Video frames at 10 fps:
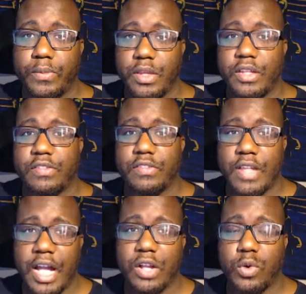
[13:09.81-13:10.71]
It's
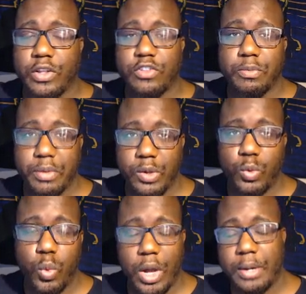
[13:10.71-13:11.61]
not going to be
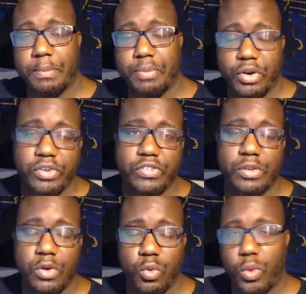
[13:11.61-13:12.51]
one person
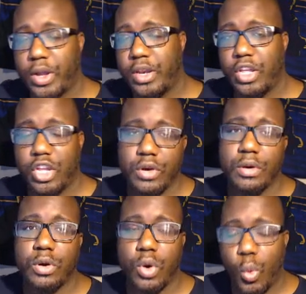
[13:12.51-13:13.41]
or one
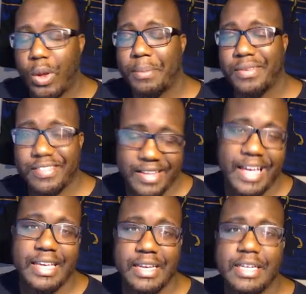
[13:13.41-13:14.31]
hero or one
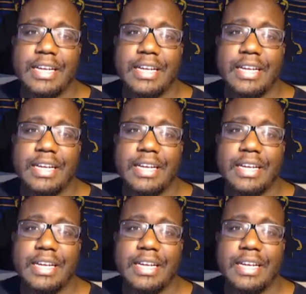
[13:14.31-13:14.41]
messiah